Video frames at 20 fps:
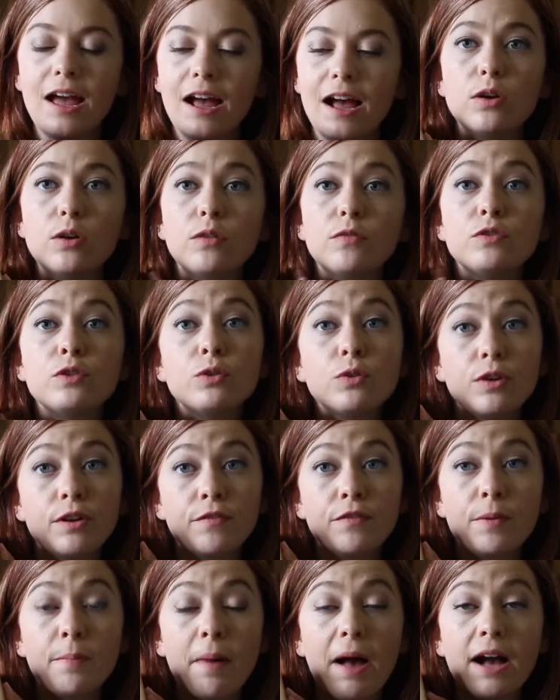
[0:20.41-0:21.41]
They do have two
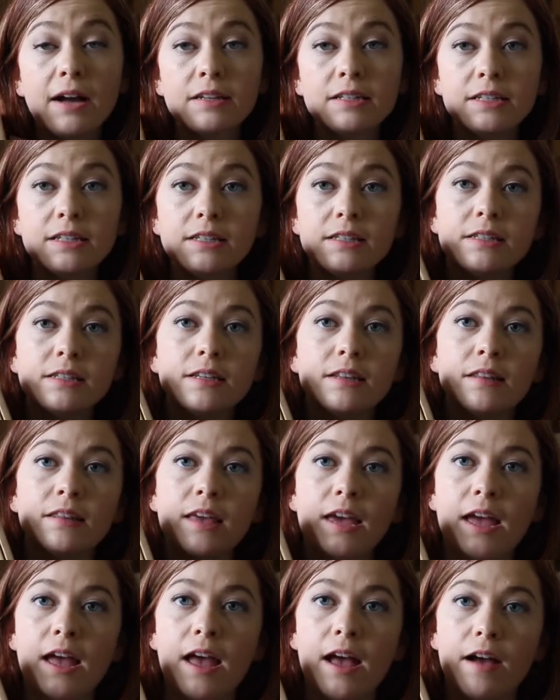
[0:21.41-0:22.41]
different boxes.
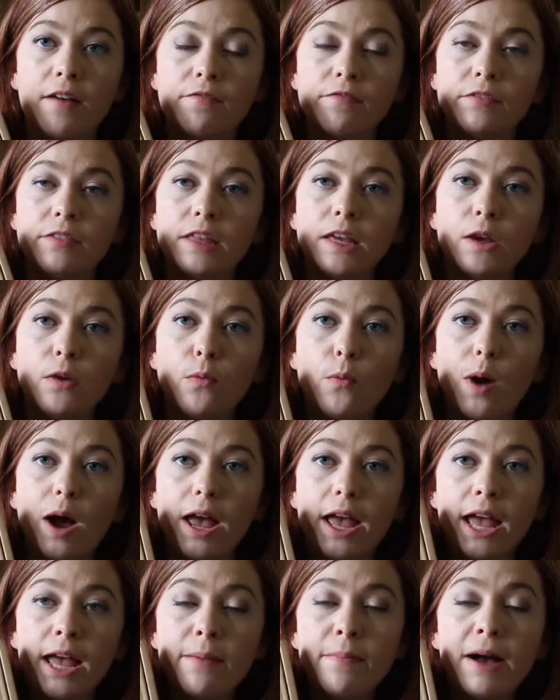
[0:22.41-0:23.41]
They have the
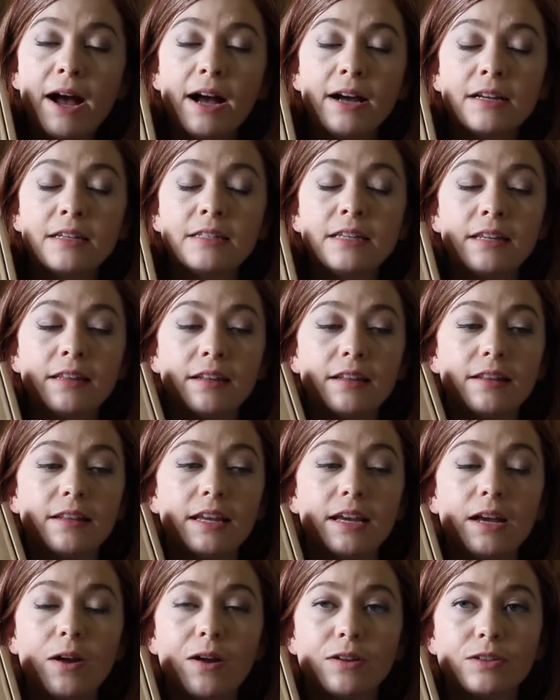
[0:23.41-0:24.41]
YA box, and then
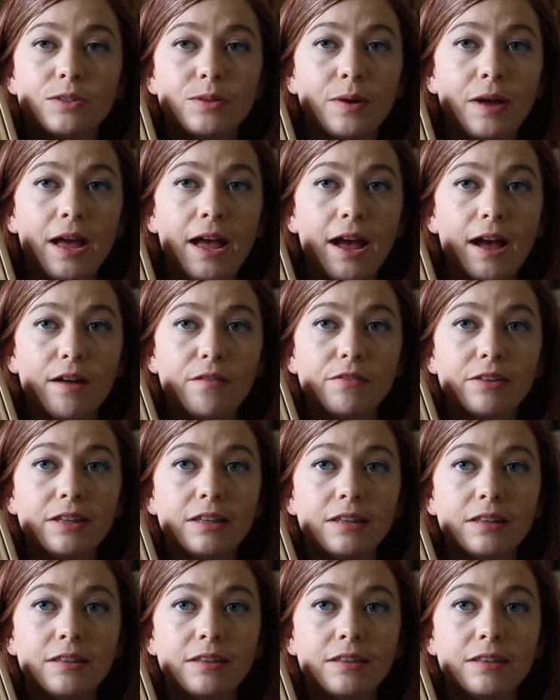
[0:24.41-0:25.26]
they also have